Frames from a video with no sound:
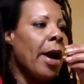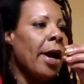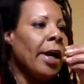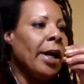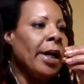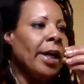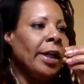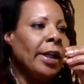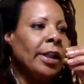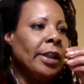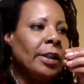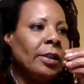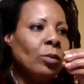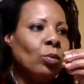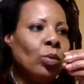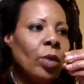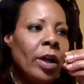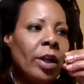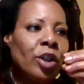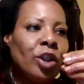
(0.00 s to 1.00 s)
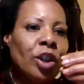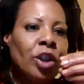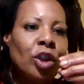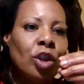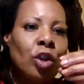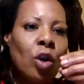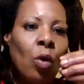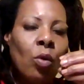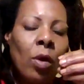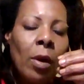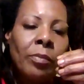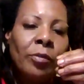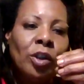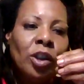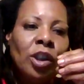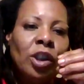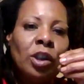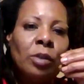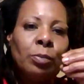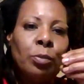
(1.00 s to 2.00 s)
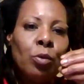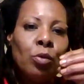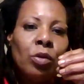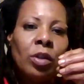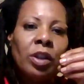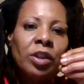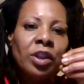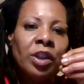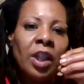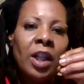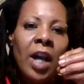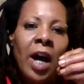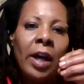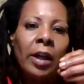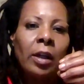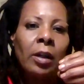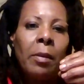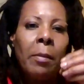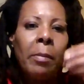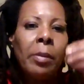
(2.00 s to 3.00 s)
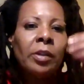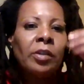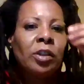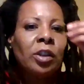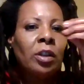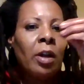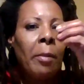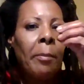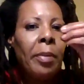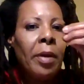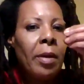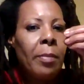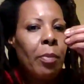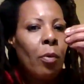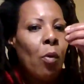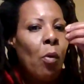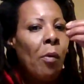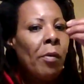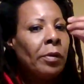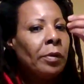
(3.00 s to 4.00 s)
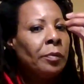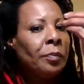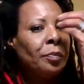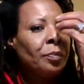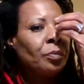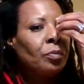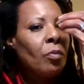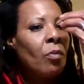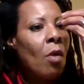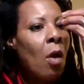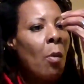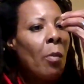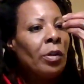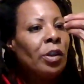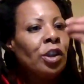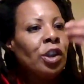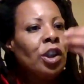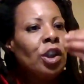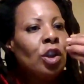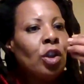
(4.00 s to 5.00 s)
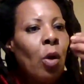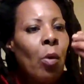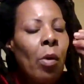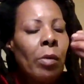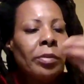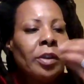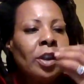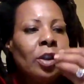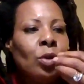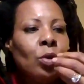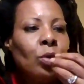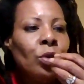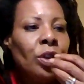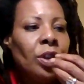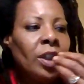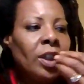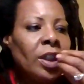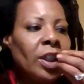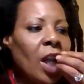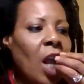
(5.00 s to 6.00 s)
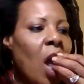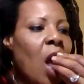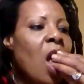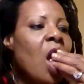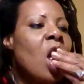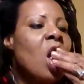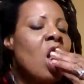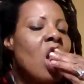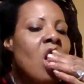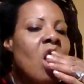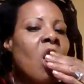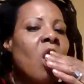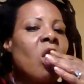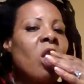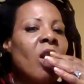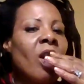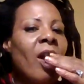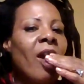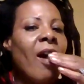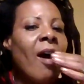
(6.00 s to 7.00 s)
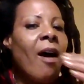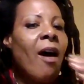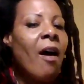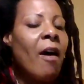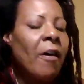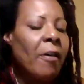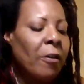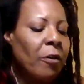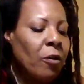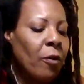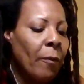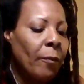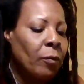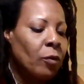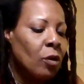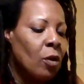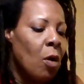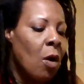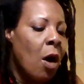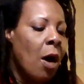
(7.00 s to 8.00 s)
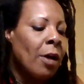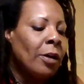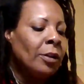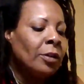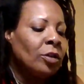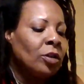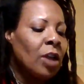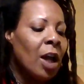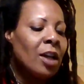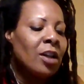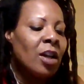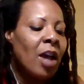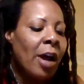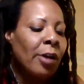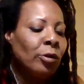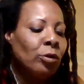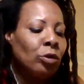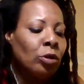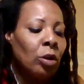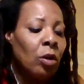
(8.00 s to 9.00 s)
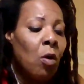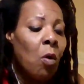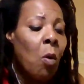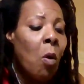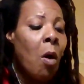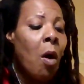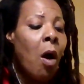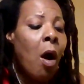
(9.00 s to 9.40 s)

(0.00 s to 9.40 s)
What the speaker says: And when she showed up, she spooked the shit out of them. But some people, when she show up, she do shit to their eyes. That's how you know